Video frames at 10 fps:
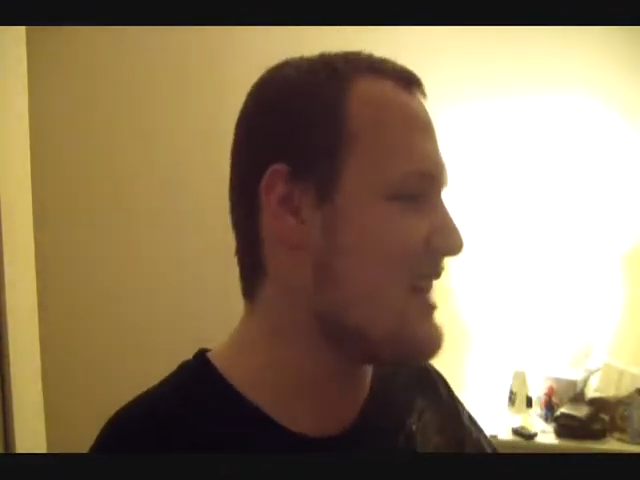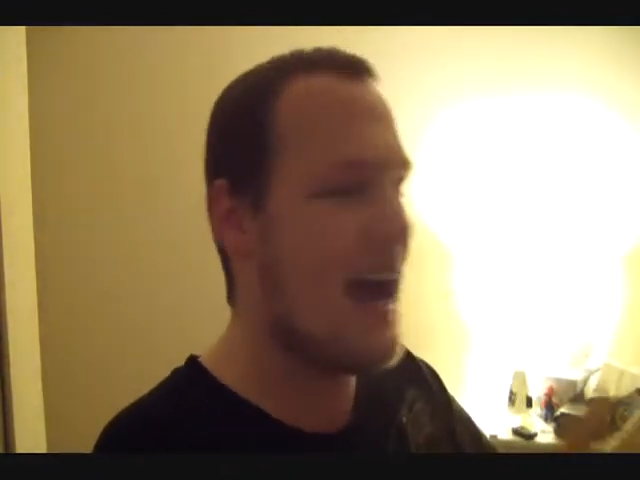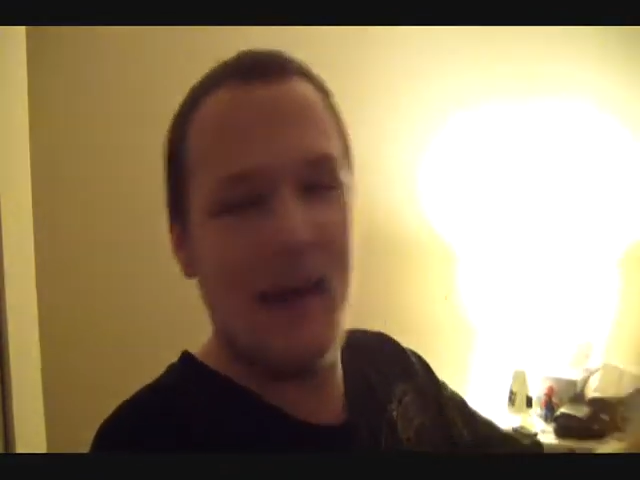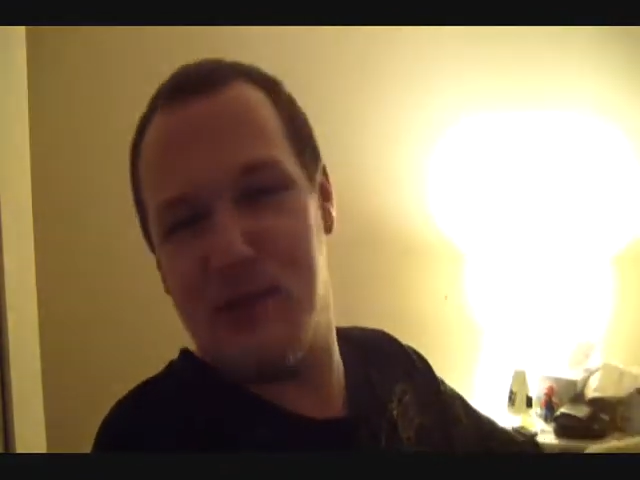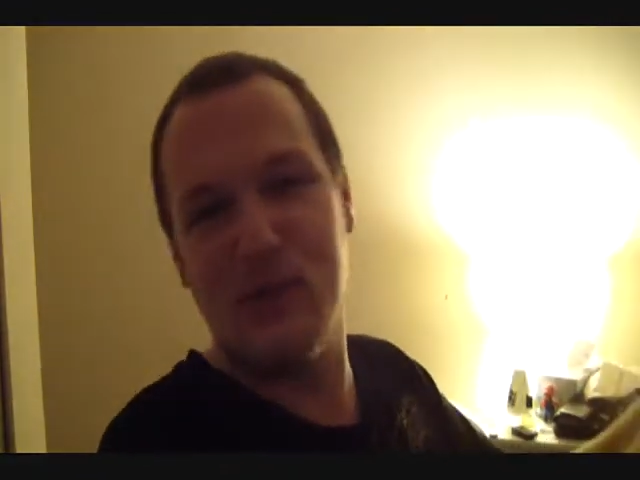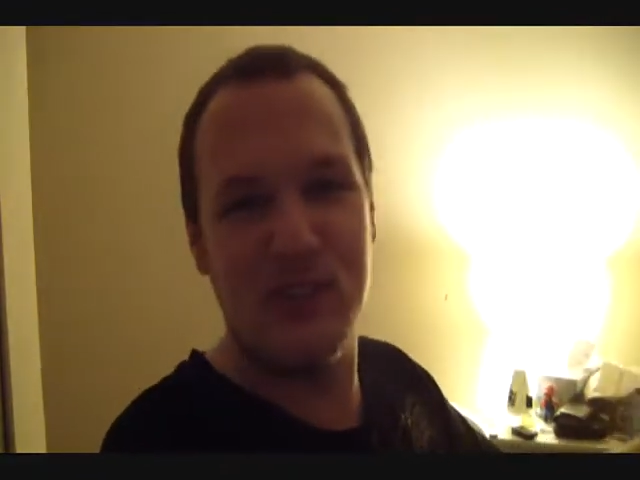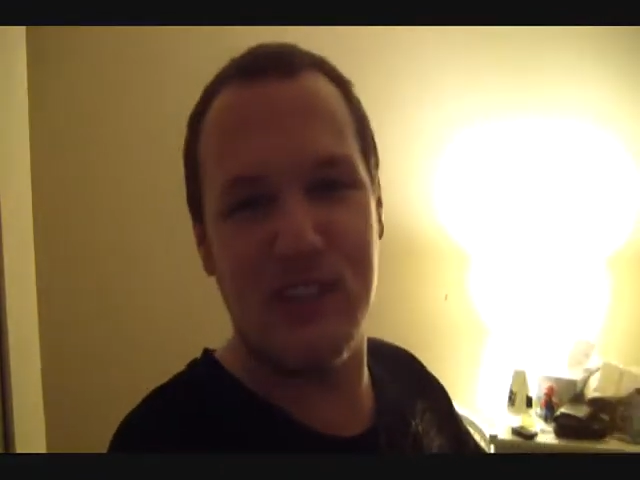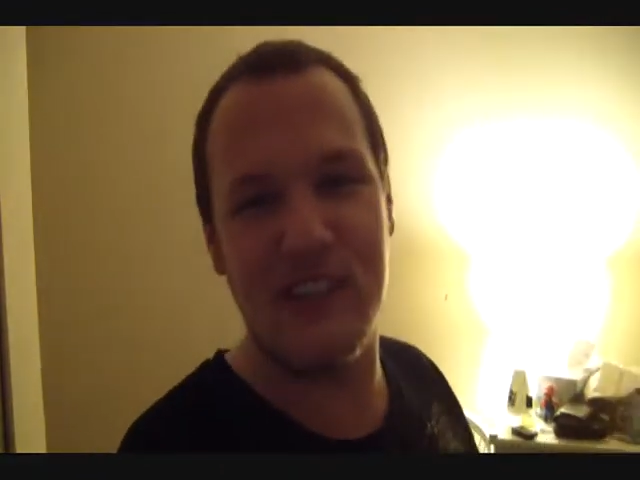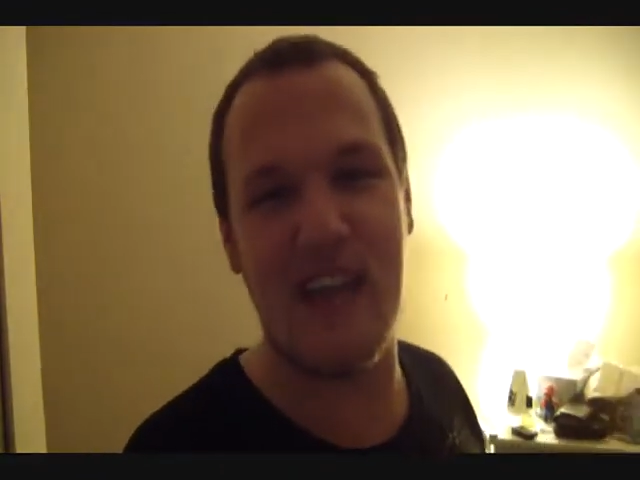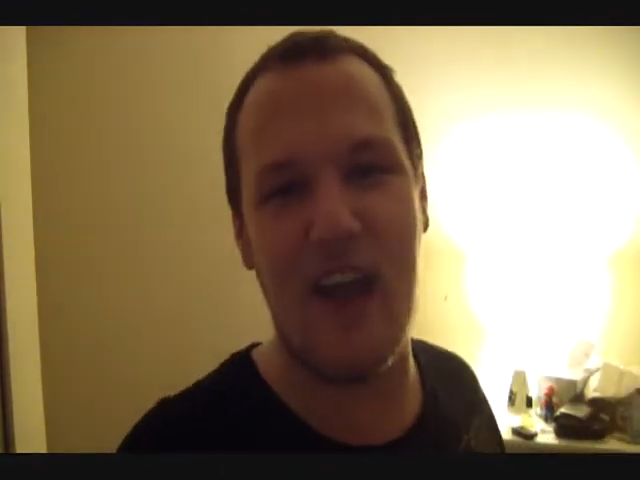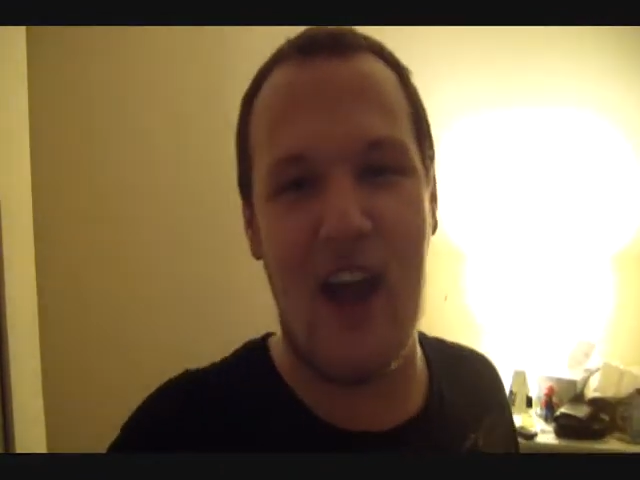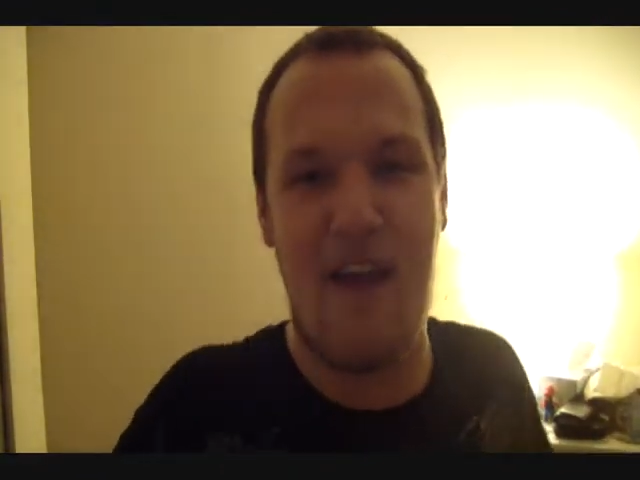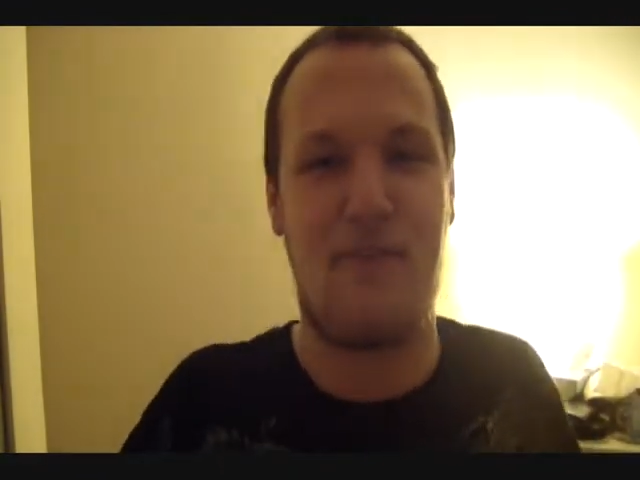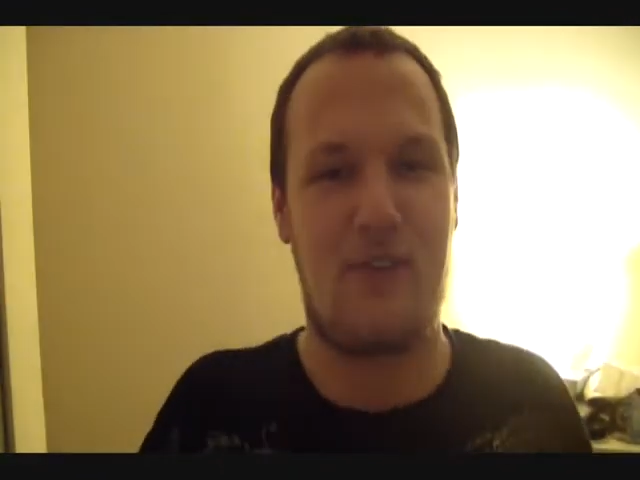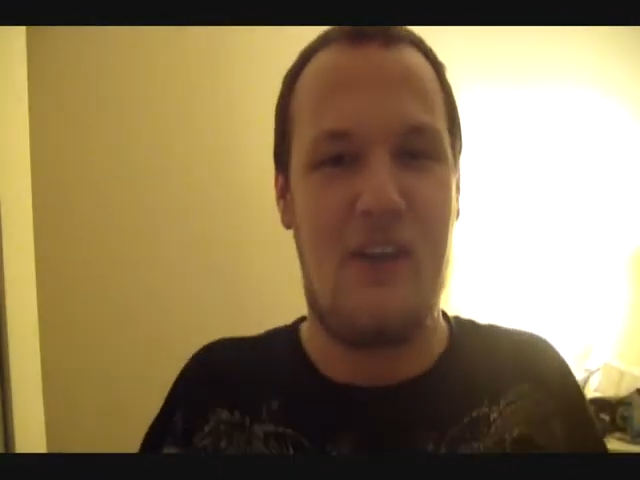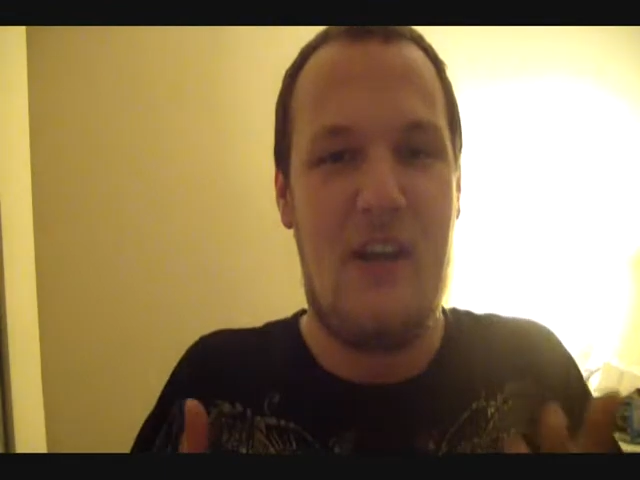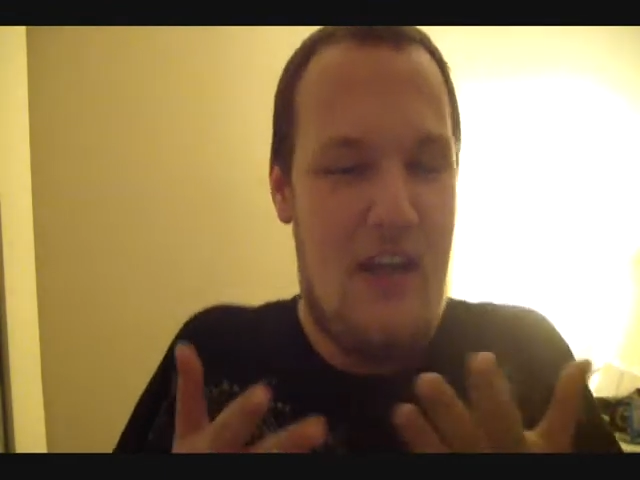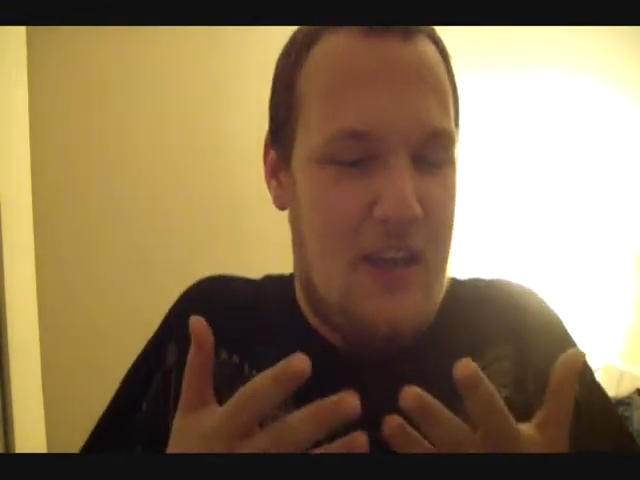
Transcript: time she was sitting down, half her